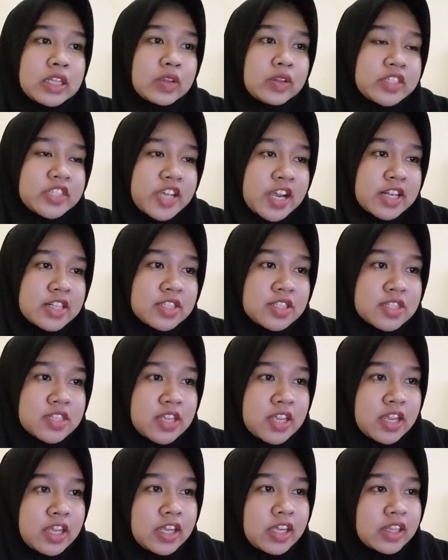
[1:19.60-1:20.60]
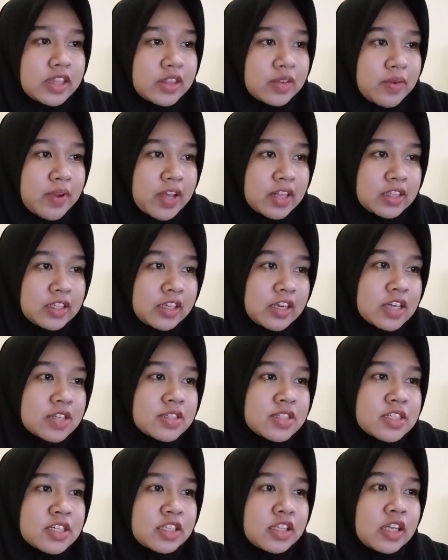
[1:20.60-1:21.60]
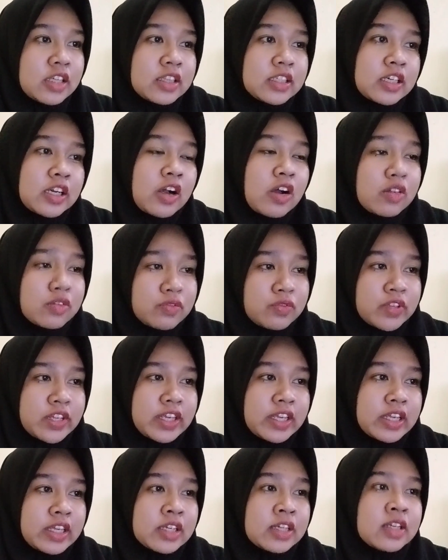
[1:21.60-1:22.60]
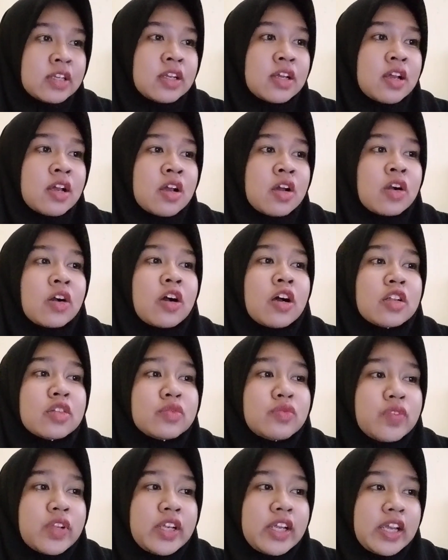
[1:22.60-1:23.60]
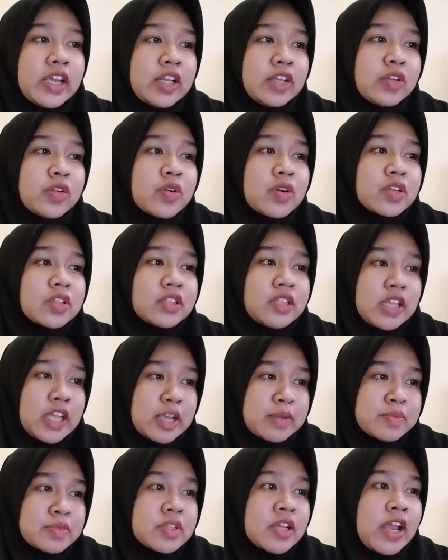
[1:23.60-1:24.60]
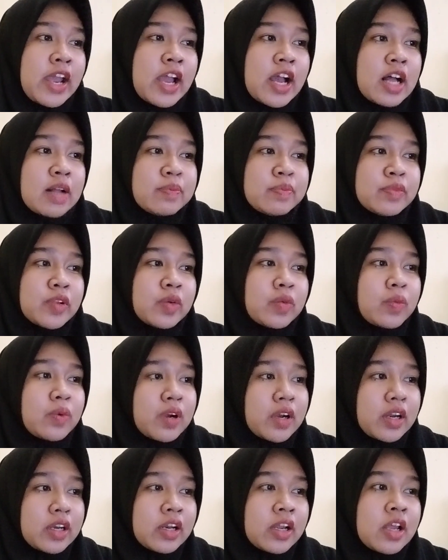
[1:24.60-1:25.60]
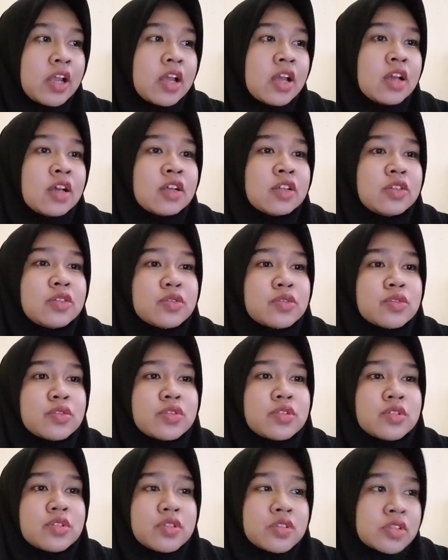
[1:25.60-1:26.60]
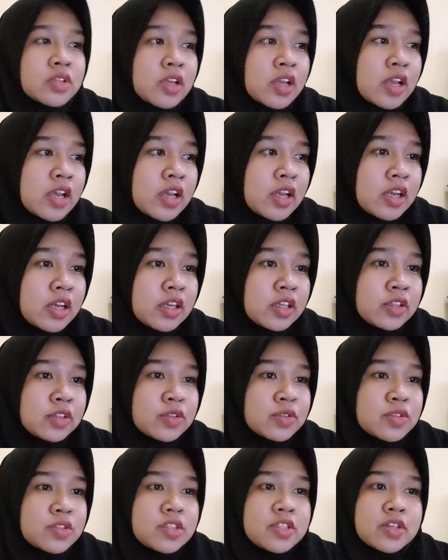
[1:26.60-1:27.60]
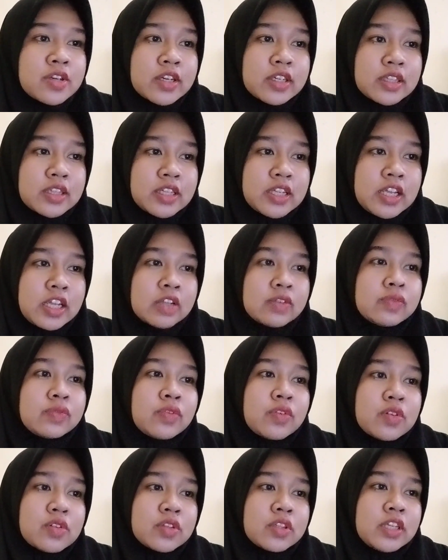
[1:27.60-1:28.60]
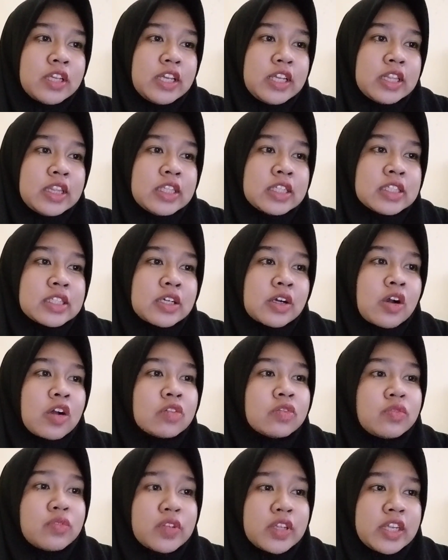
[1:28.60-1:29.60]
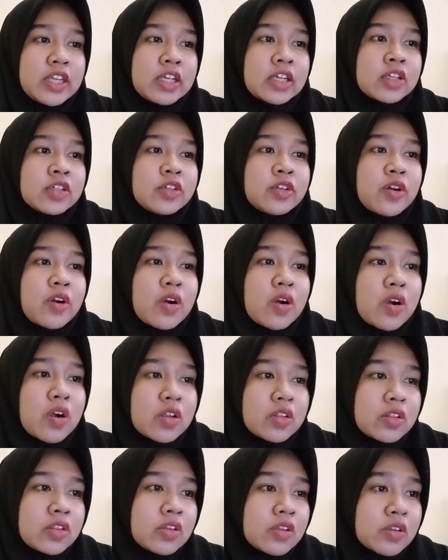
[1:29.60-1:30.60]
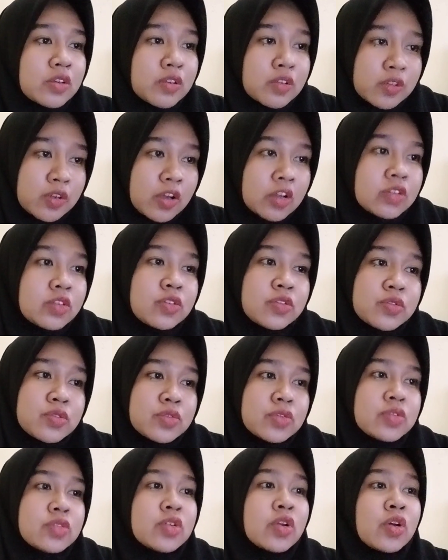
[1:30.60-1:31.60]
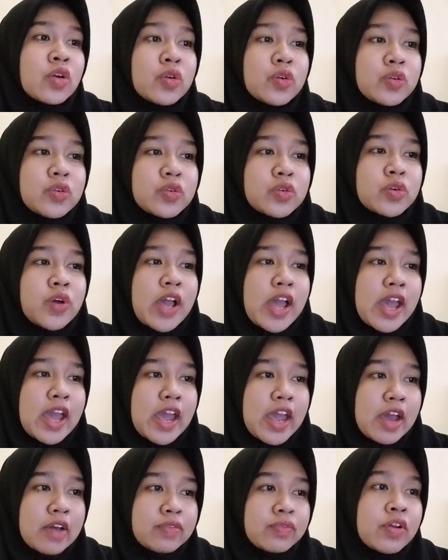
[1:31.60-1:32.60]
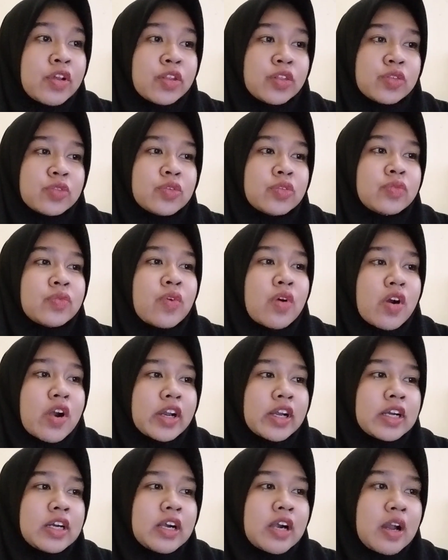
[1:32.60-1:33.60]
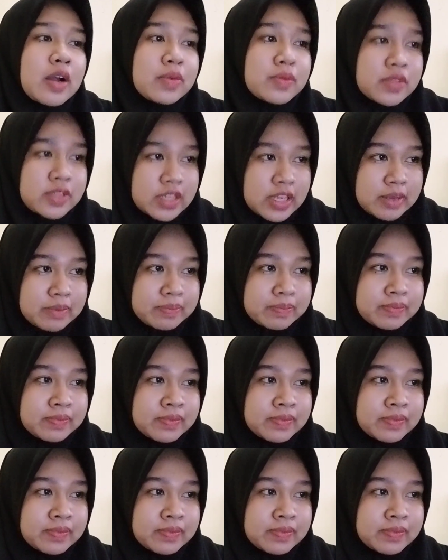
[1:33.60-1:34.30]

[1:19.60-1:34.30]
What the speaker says: changing that caused the conflict. Conflict in your teams help no one to directly involved in the conflict, not those who have to work around them.